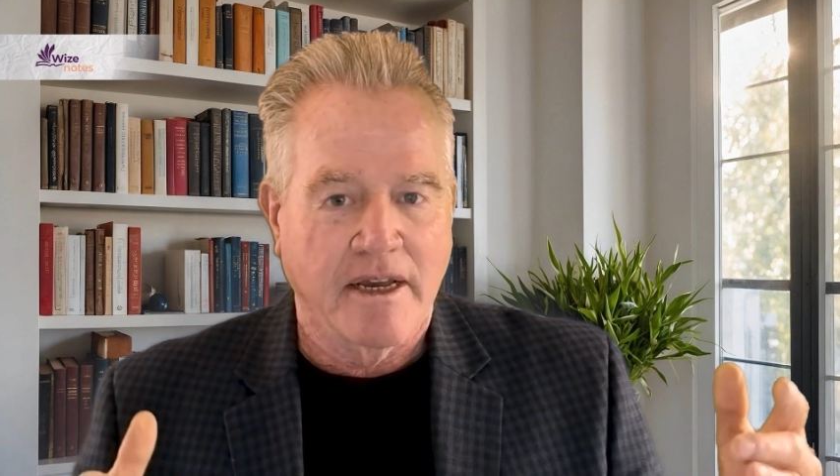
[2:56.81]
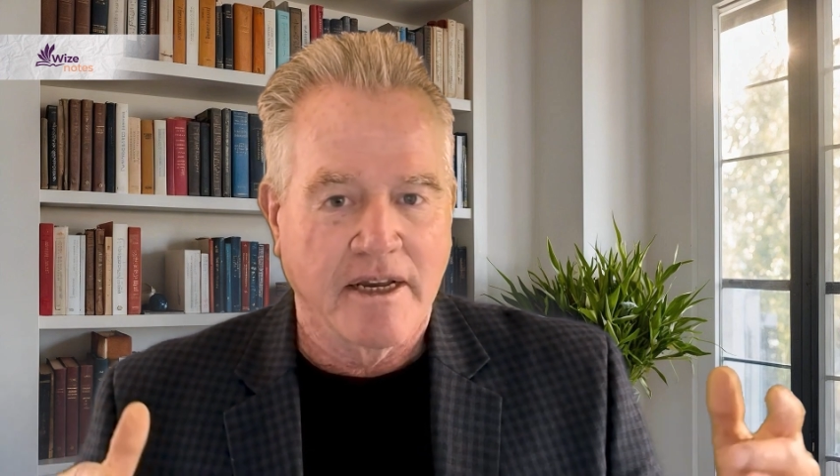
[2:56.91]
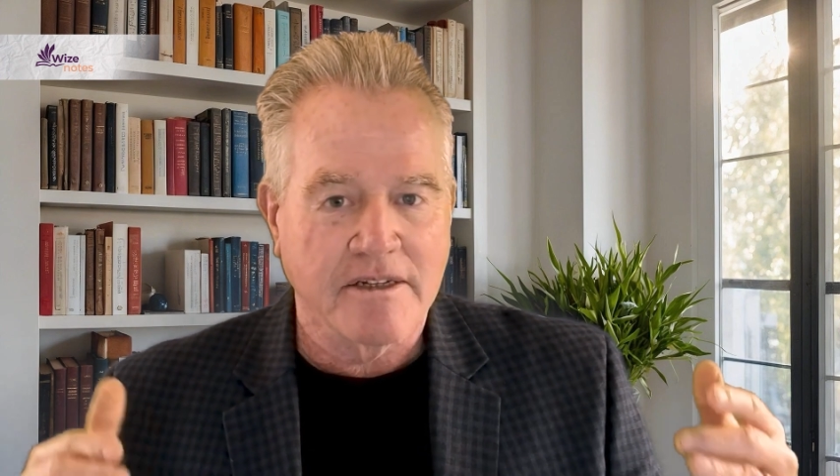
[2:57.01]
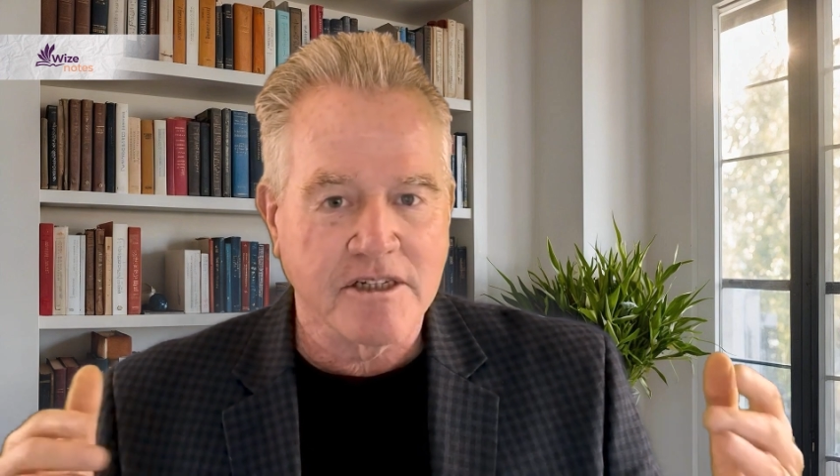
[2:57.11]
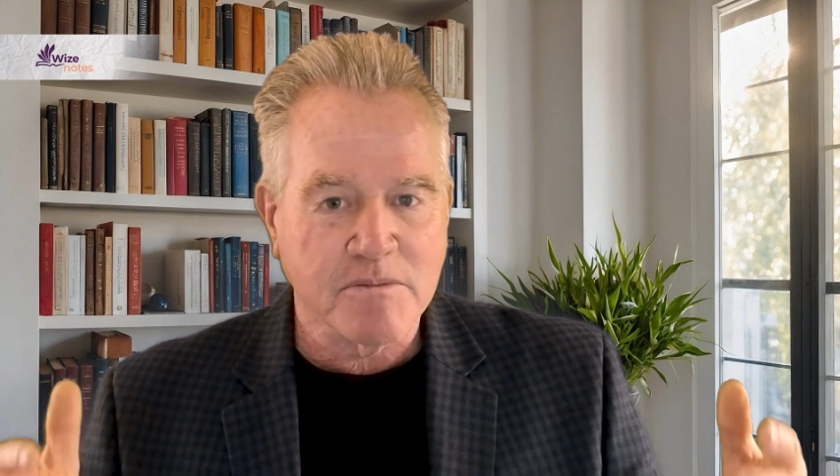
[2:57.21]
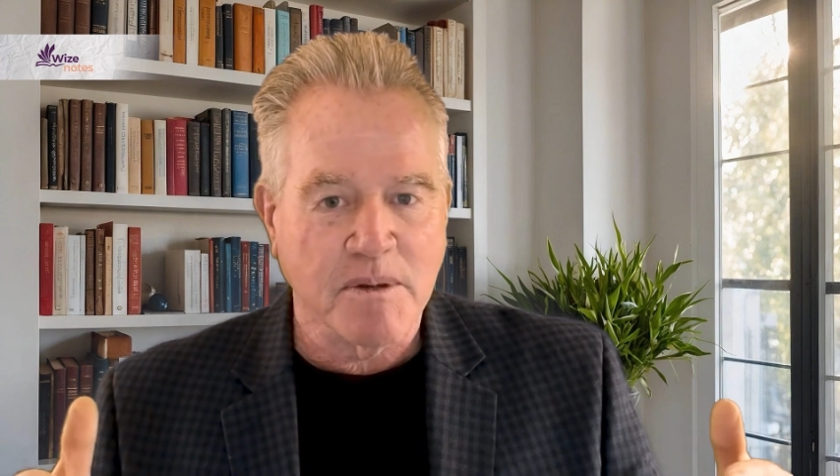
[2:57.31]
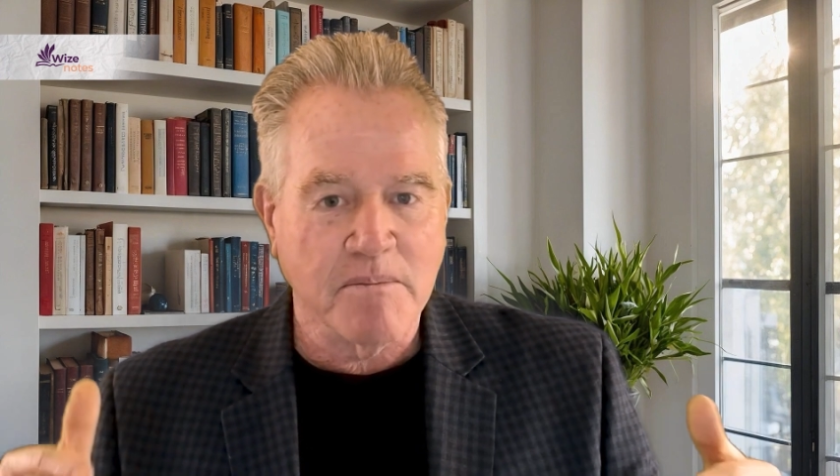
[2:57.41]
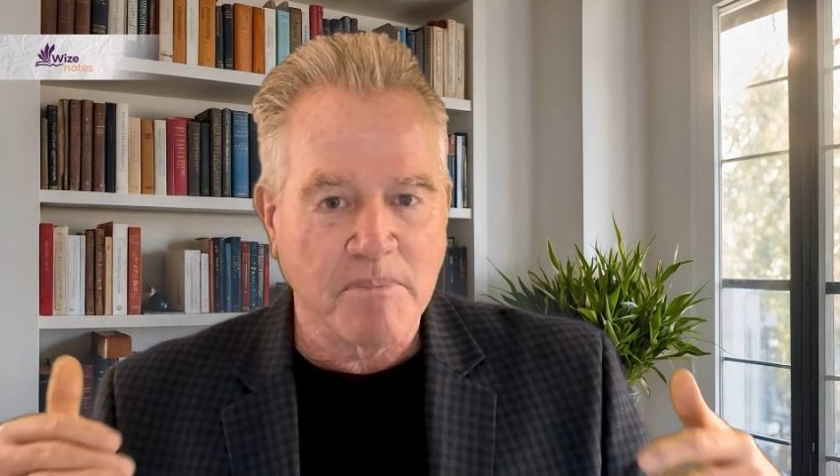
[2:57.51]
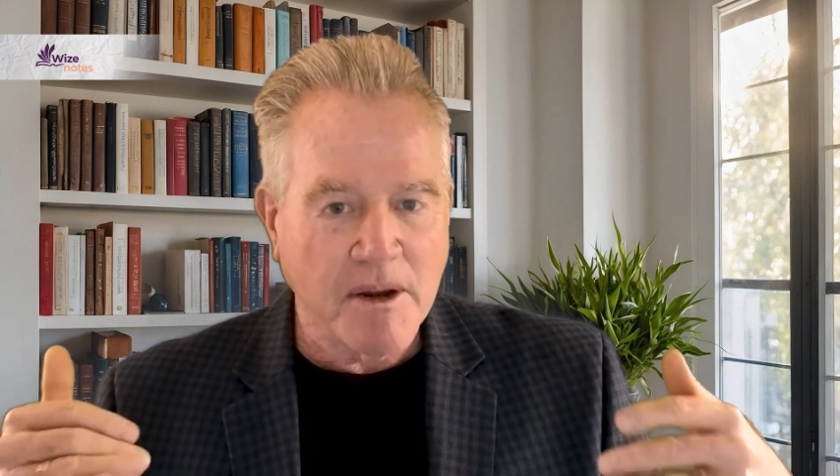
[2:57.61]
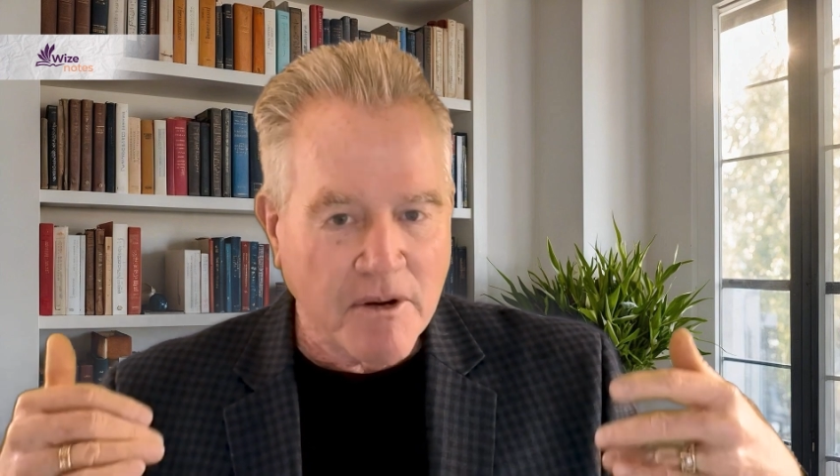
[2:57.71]
It's just
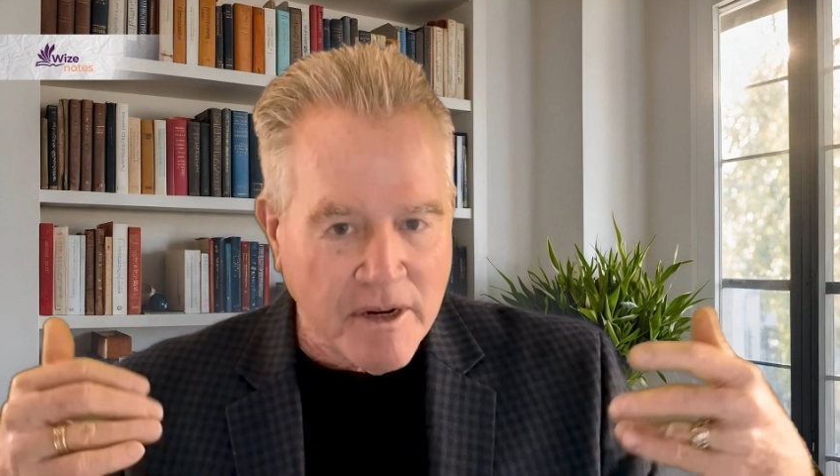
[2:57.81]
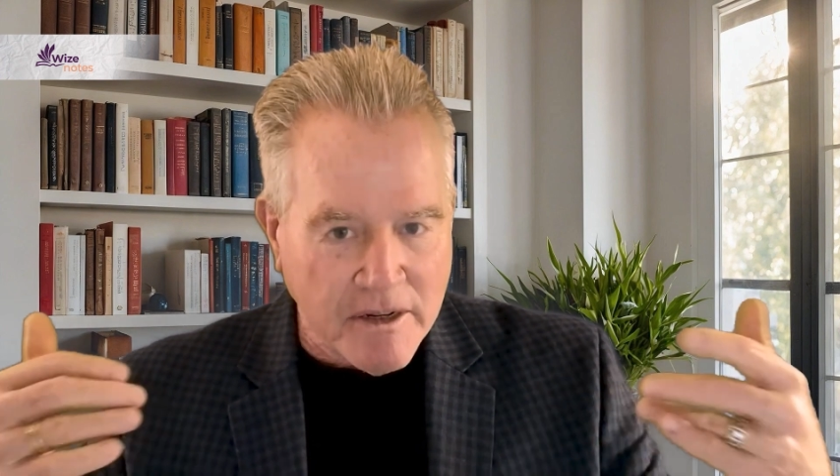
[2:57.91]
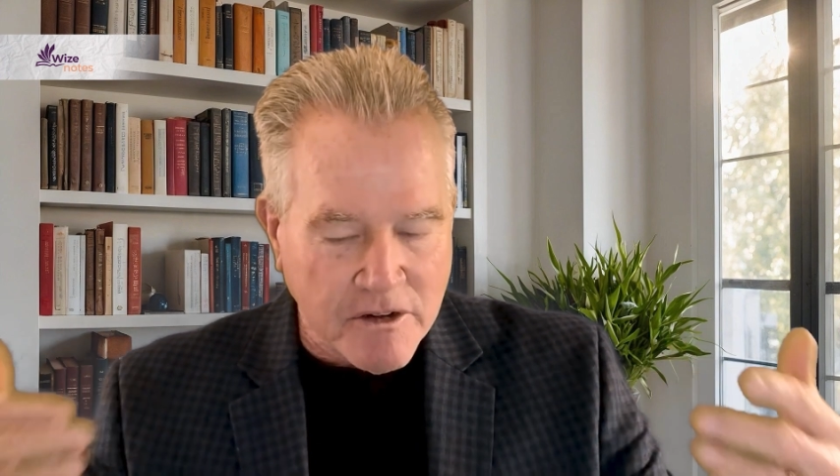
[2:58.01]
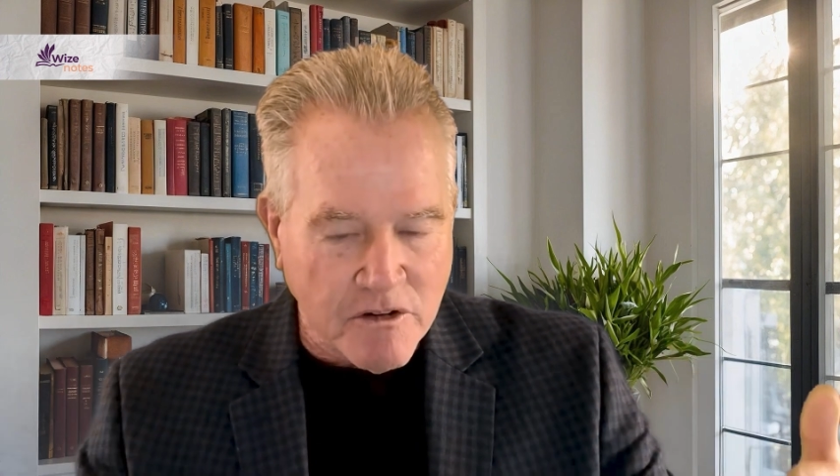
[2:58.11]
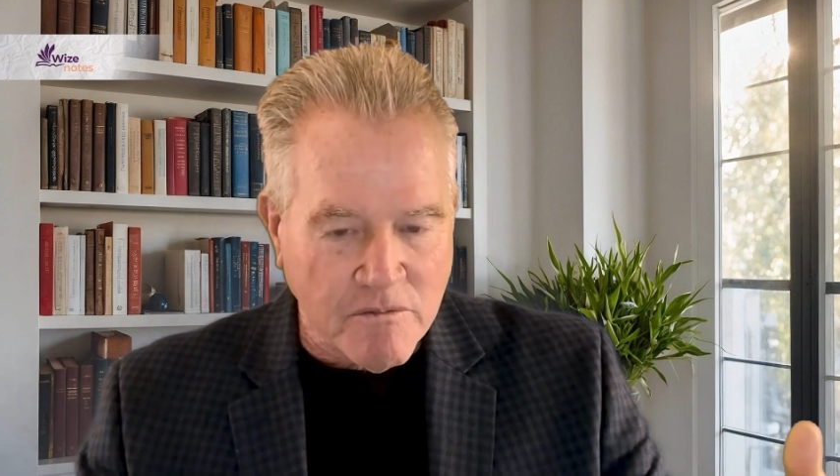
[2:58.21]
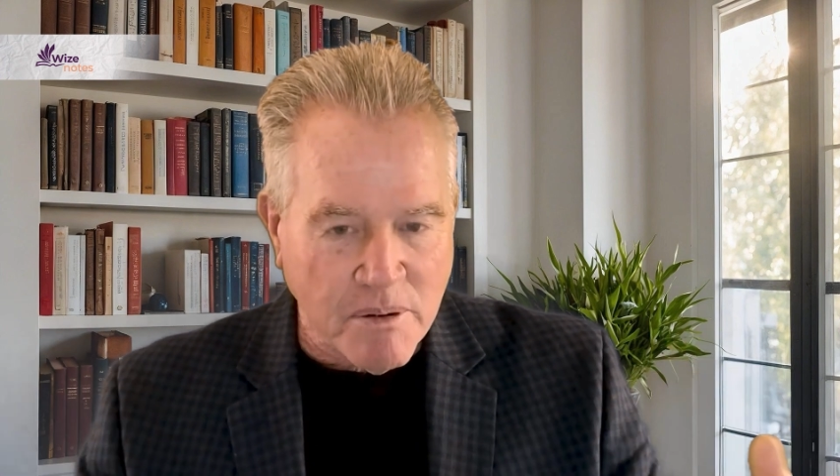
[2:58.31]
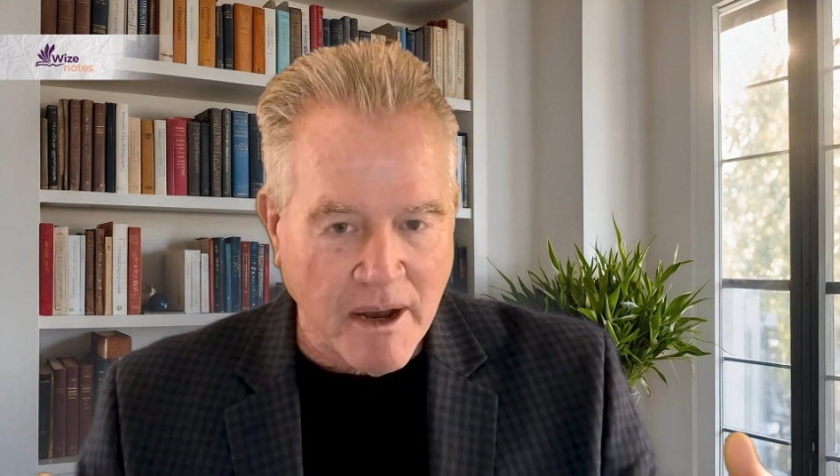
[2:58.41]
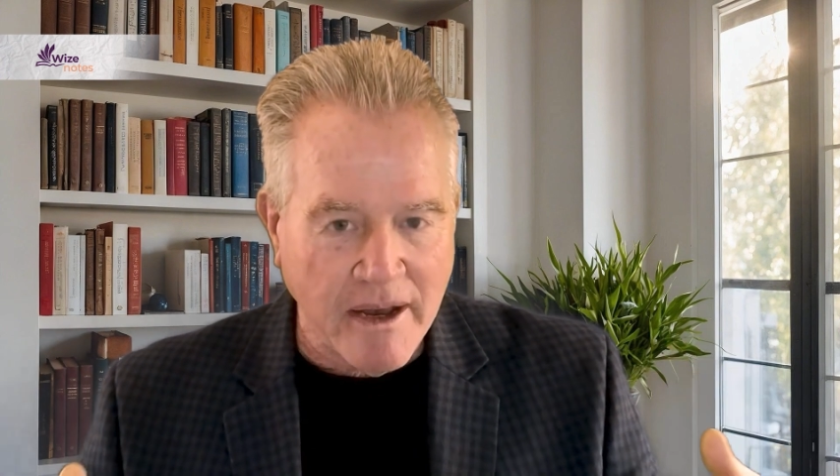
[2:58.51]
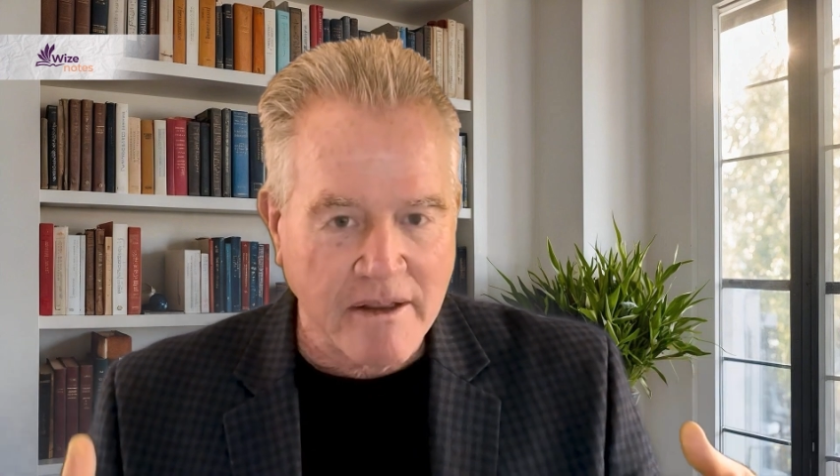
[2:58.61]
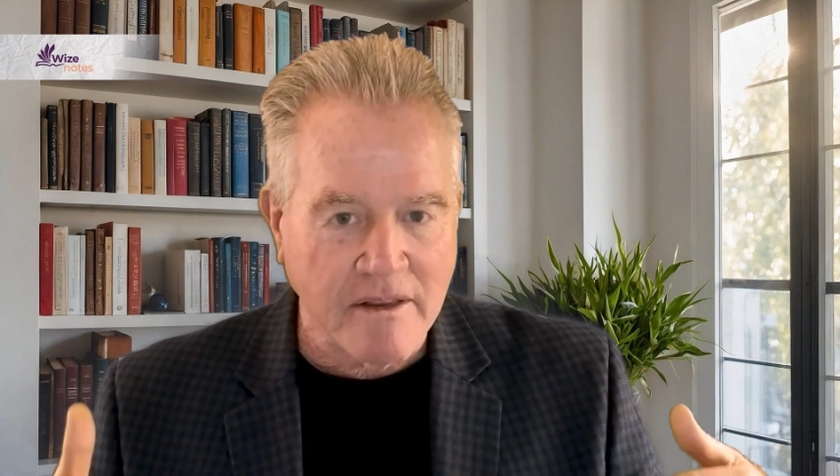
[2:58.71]
been buried under a
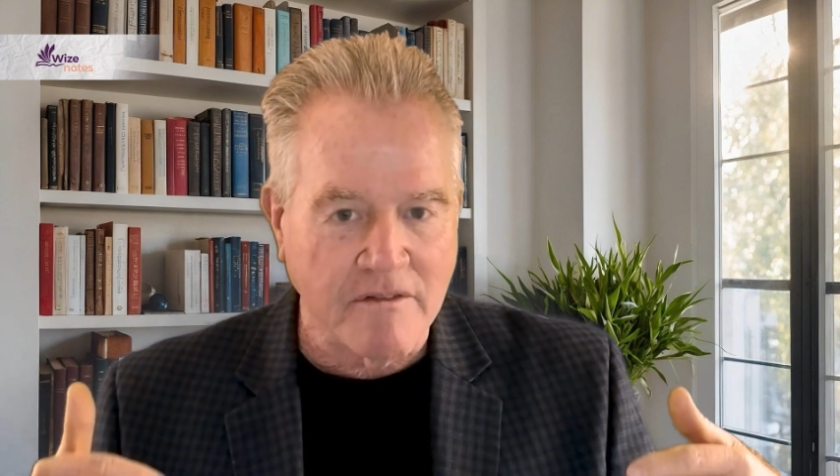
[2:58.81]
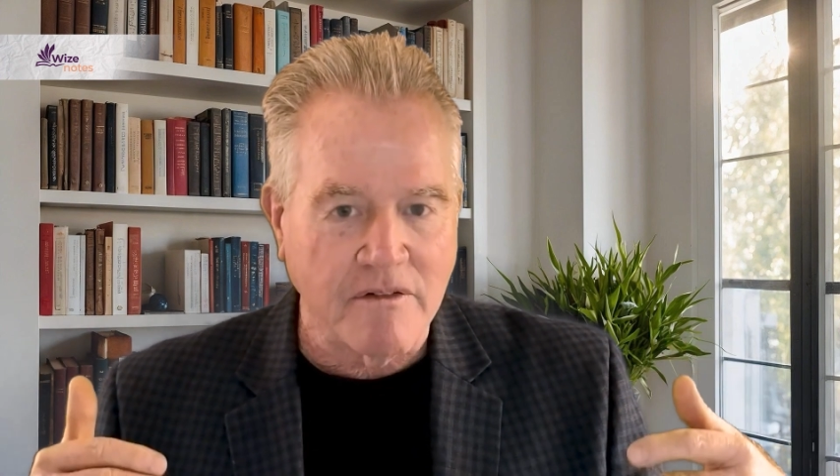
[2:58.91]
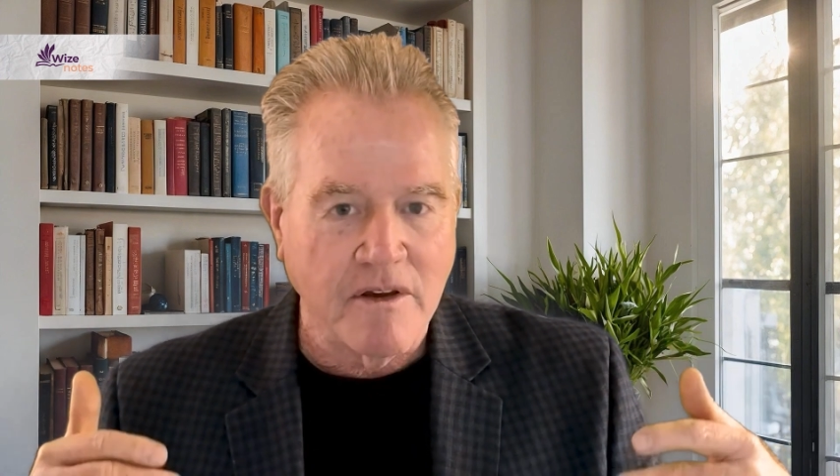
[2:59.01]
pile of